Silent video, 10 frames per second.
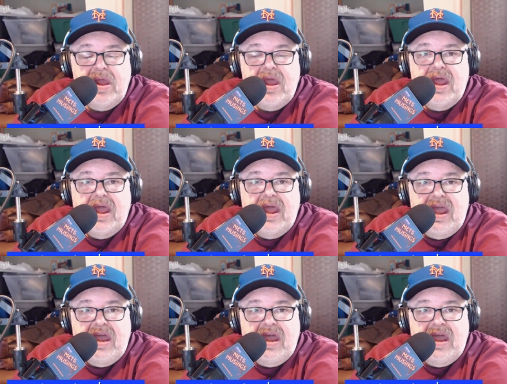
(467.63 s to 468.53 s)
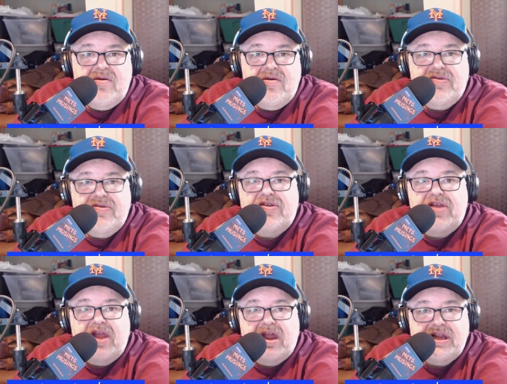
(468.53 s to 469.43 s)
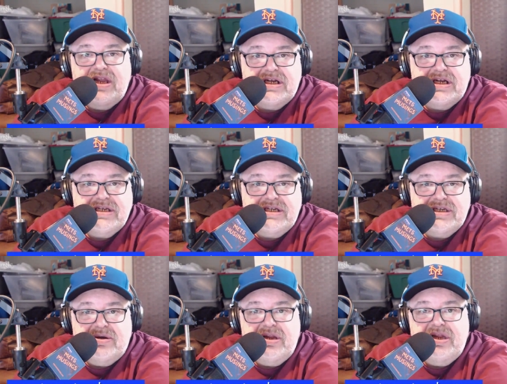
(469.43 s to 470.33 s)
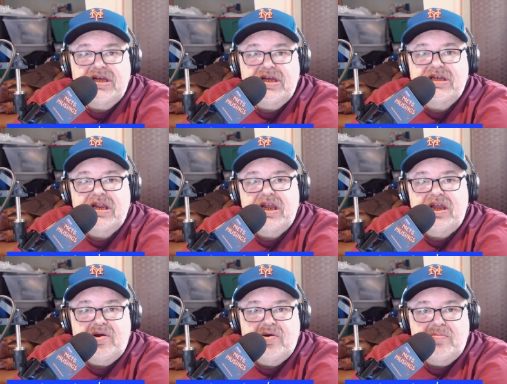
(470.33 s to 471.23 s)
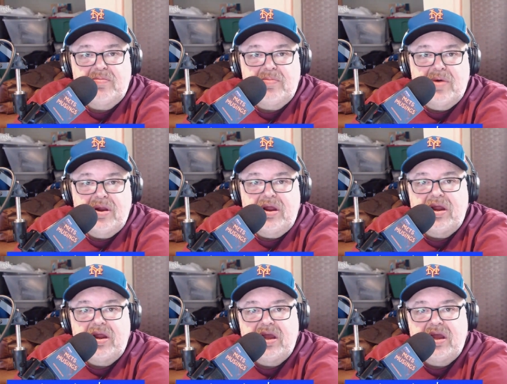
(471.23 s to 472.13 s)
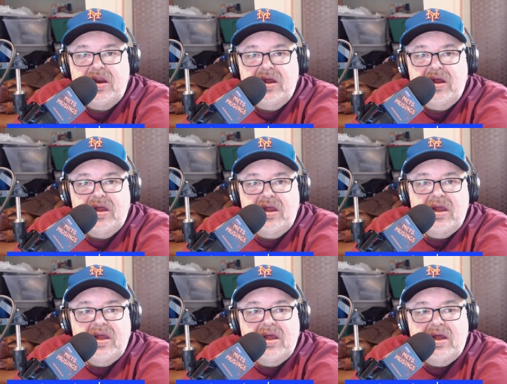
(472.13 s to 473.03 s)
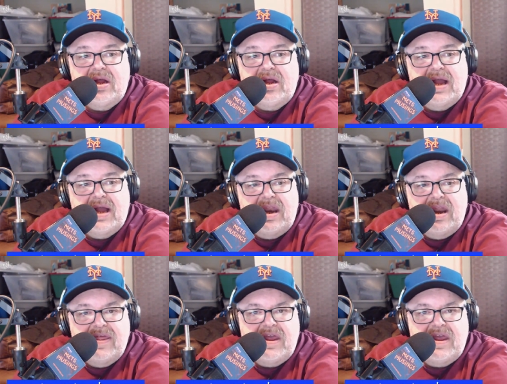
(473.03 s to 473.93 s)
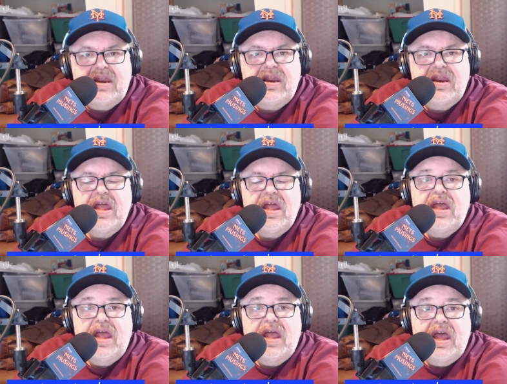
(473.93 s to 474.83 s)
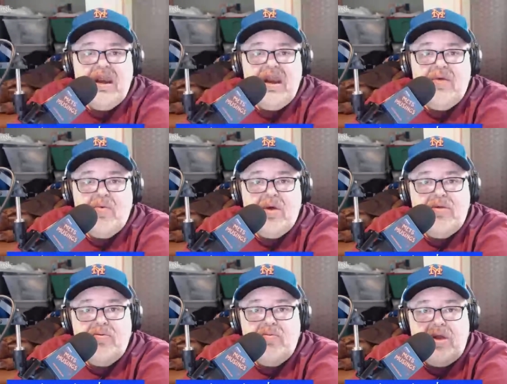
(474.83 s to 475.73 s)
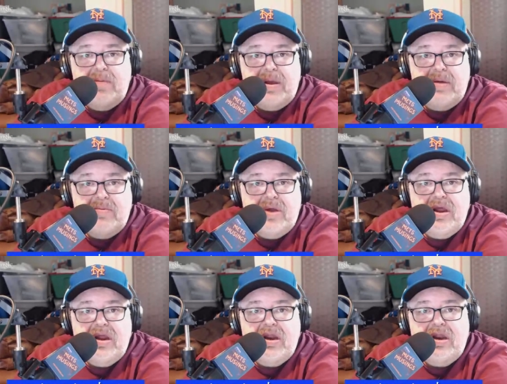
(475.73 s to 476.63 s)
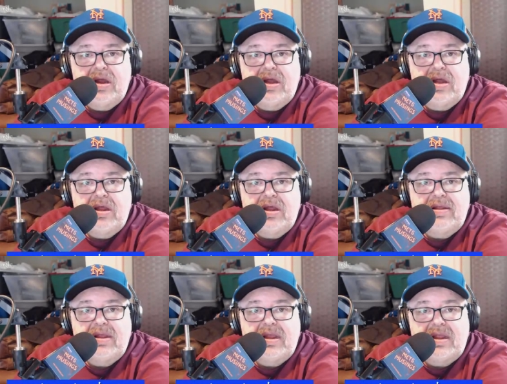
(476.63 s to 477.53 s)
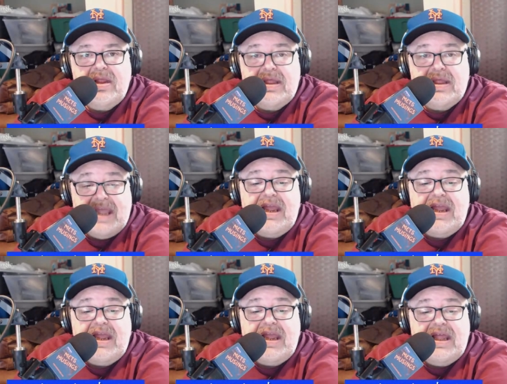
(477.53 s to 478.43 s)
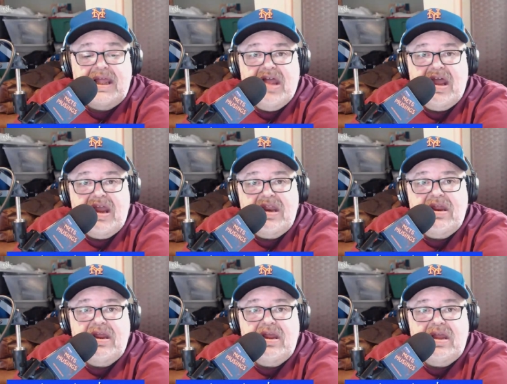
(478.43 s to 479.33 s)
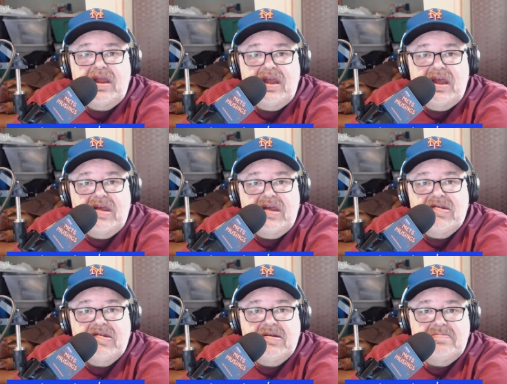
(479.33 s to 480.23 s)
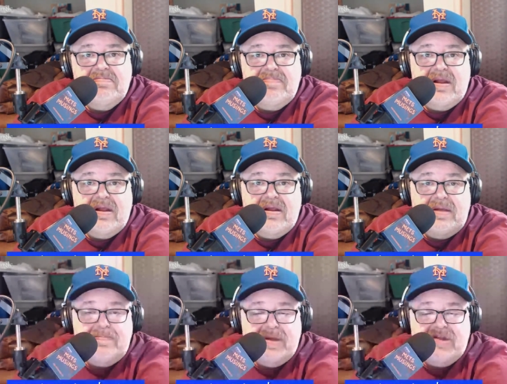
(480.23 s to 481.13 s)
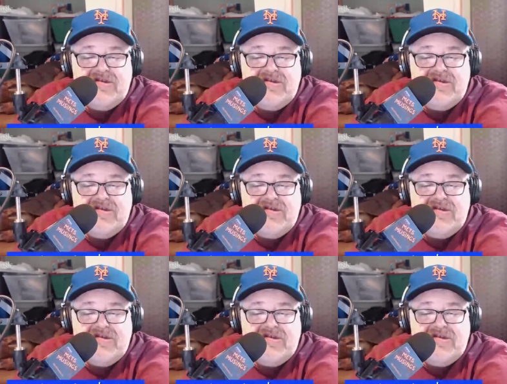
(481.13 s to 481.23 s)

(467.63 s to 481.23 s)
And, of course, Kelly Johnson started yesterday. He had a home run and got another hit. And Juan Uribe went in late last night as he pinched hit and